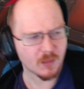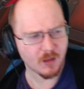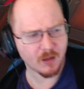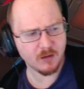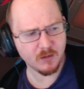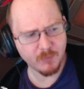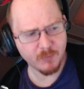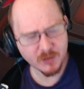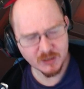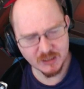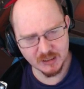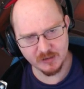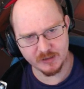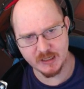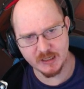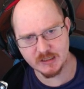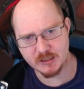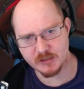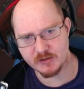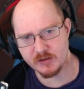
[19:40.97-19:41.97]
you're mostly
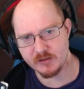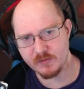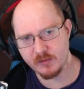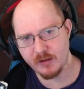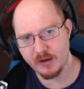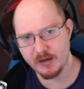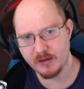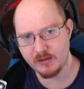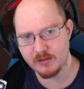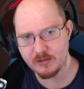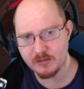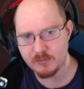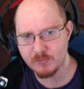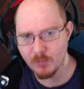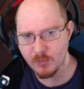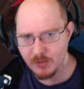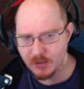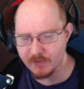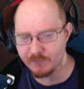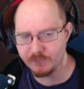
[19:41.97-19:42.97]
looking to just like
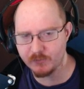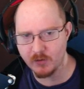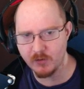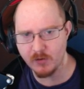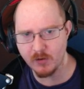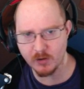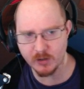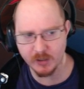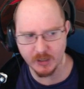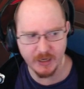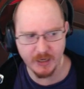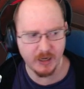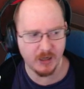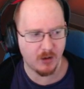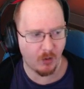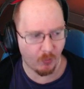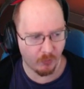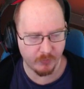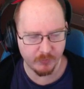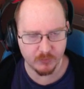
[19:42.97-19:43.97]
give Roadhog a
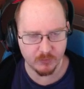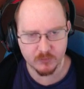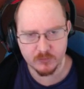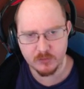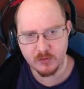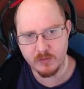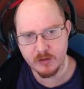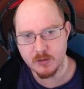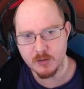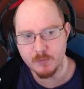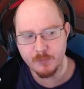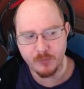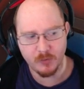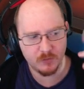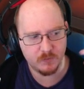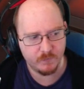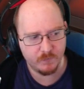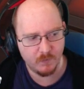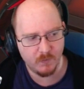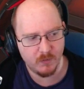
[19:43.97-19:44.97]
corridor so he can
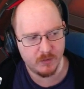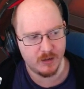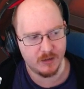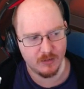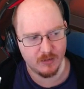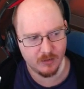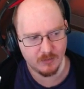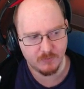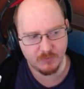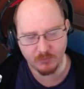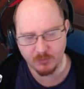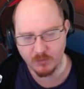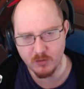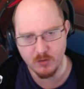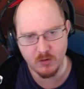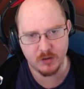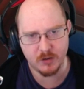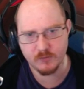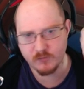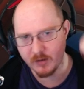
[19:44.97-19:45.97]
push forward and then throw a
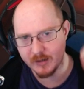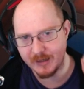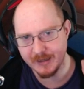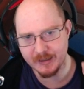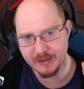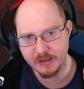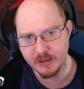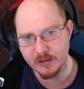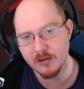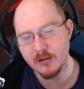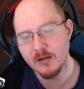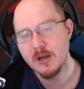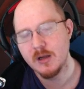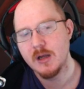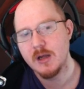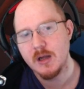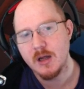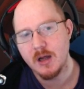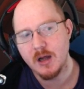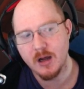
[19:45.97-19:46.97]
hook and try and get a kill,
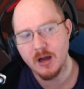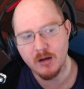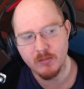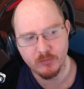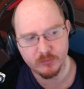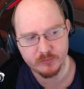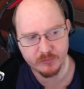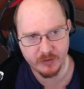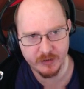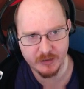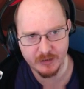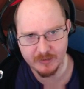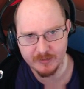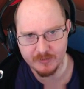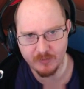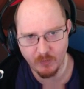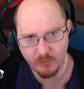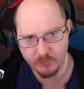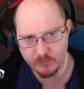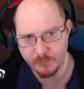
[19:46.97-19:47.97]
or try and at
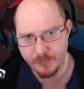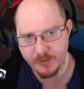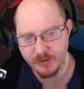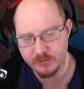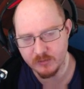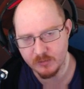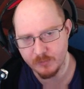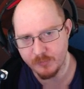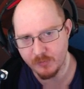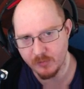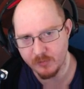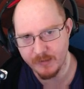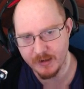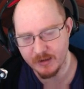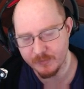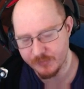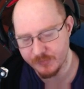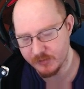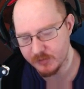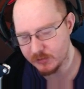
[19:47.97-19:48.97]
least hook the person and pull them out
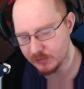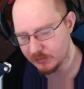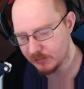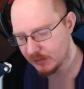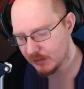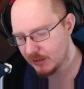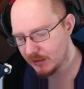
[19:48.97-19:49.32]
of position.